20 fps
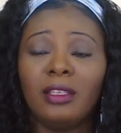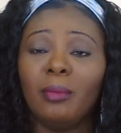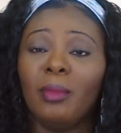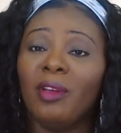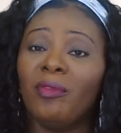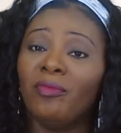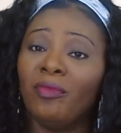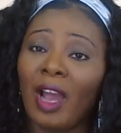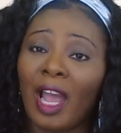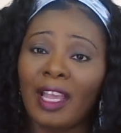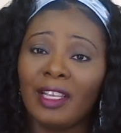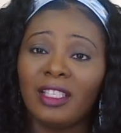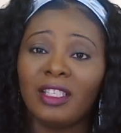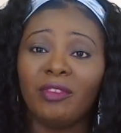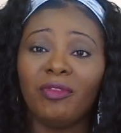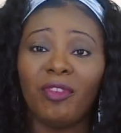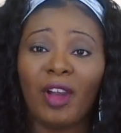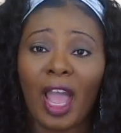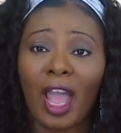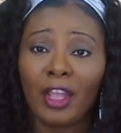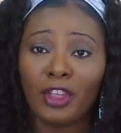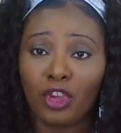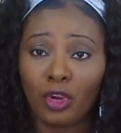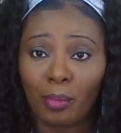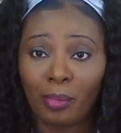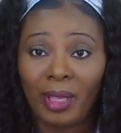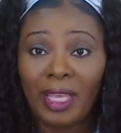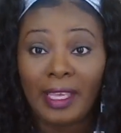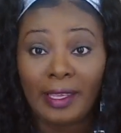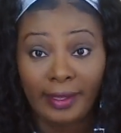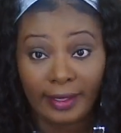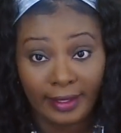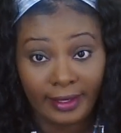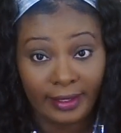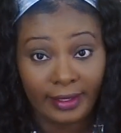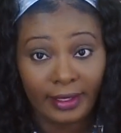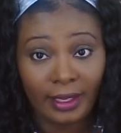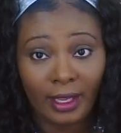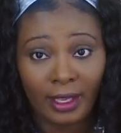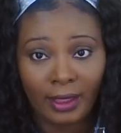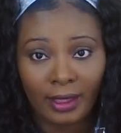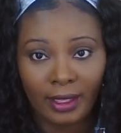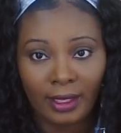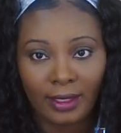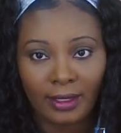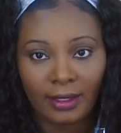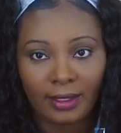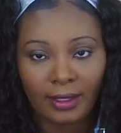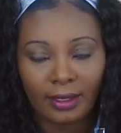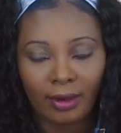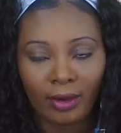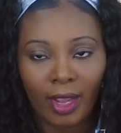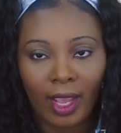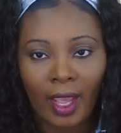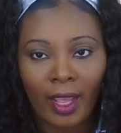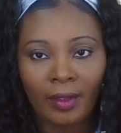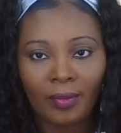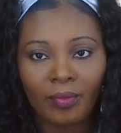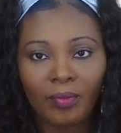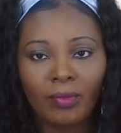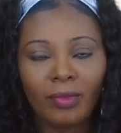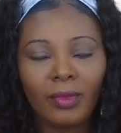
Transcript: advice to find your peace in this, okay?